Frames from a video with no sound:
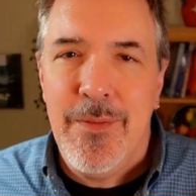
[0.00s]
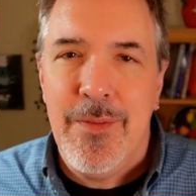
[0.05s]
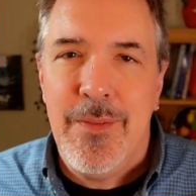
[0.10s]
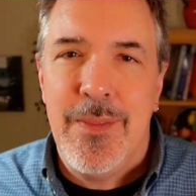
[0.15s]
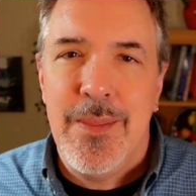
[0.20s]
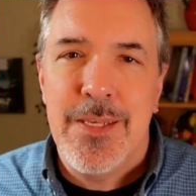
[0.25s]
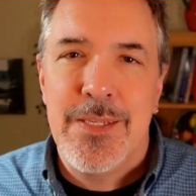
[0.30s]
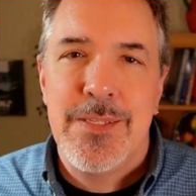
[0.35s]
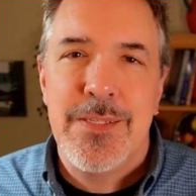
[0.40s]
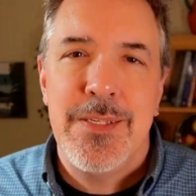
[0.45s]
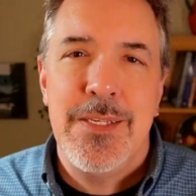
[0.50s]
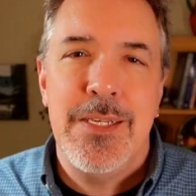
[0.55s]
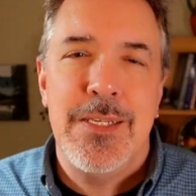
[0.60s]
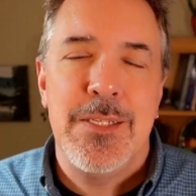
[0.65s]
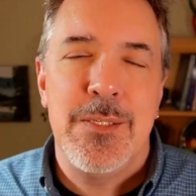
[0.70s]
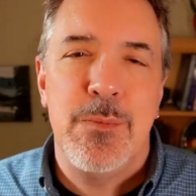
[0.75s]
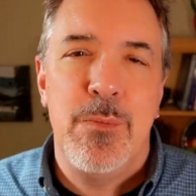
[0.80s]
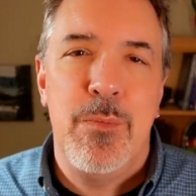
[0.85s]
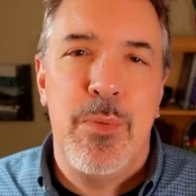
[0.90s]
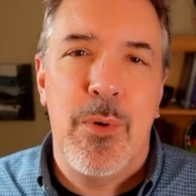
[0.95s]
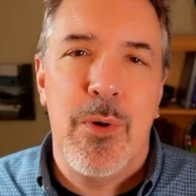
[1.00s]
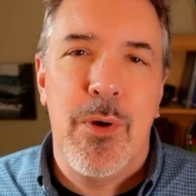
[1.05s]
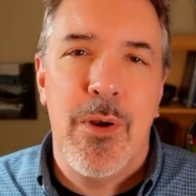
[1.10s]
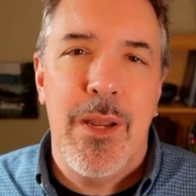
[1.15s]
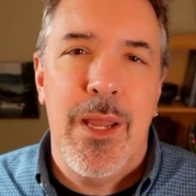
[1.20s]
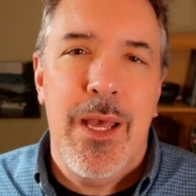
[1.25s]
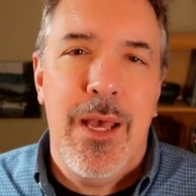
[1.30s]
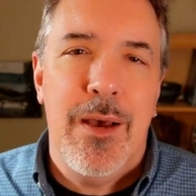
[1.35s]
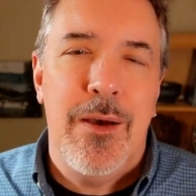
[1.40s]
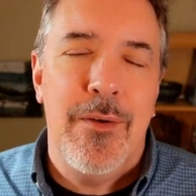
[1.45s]
this is born
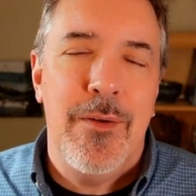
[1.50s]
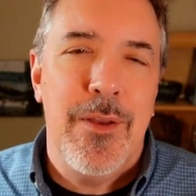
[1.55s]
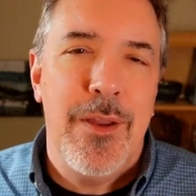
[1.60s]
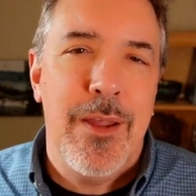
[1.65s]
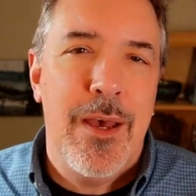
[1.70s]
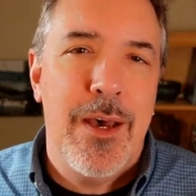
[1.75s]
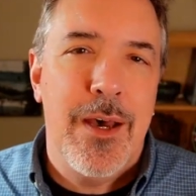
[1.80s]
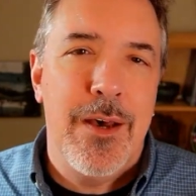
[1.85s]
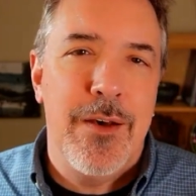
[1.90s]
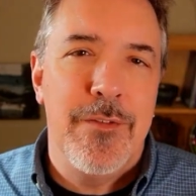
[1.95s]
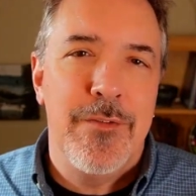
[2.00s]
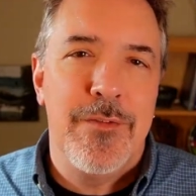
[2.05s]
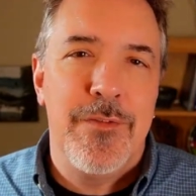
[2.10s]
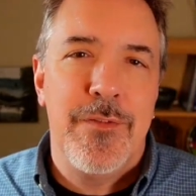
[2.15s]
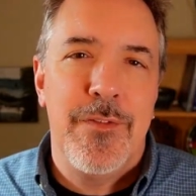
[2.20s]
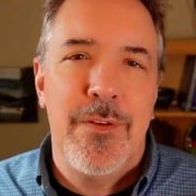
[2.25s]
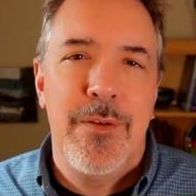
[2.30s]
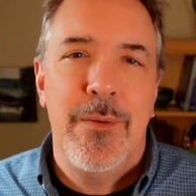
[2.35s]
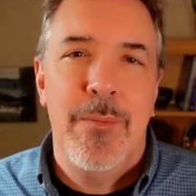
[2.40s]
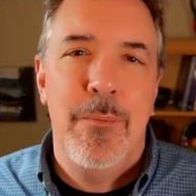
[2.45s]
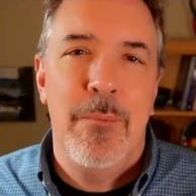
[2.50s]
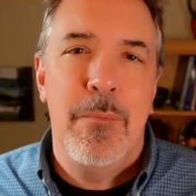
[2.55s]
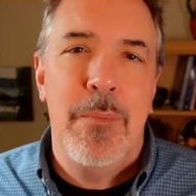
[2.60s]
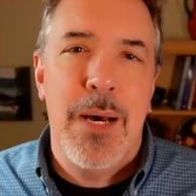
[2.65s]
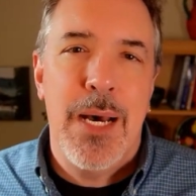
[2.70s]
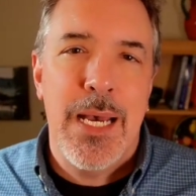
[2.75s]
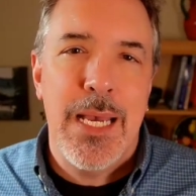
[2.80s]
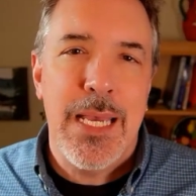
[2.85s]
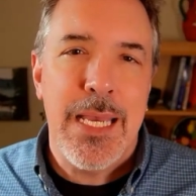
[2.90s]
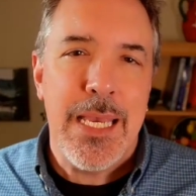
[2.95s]
out of
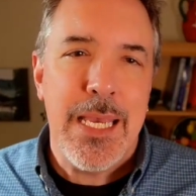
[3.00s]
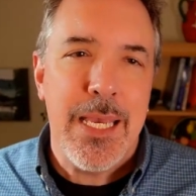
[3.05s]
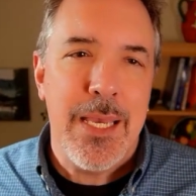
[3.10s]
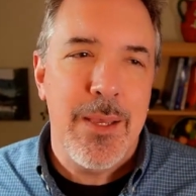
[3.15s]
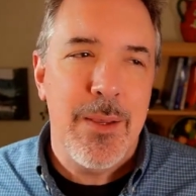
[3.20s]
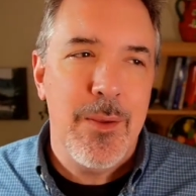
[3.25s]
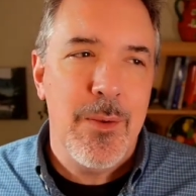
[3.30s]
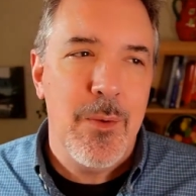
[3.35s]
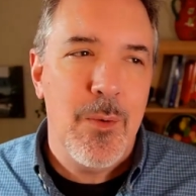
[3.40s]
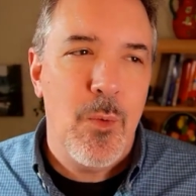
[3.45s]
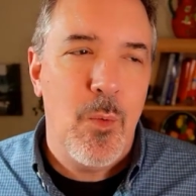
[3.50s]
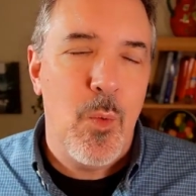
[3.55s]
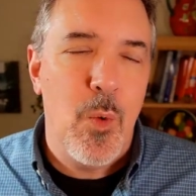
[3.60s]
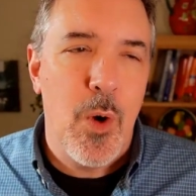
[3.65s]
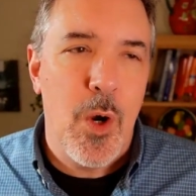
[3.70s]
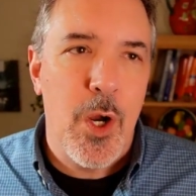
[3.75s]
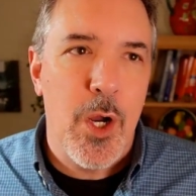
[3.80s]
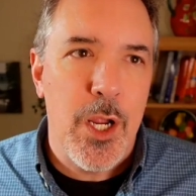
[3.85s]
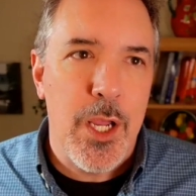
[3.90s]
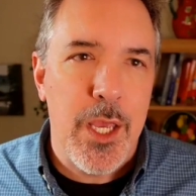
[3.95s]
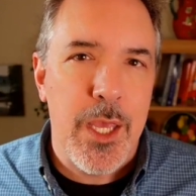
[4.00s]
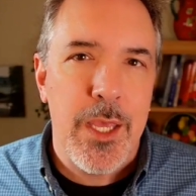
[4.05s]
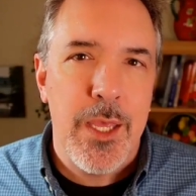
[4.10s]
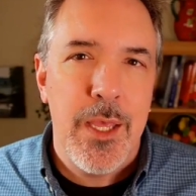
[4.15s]
my work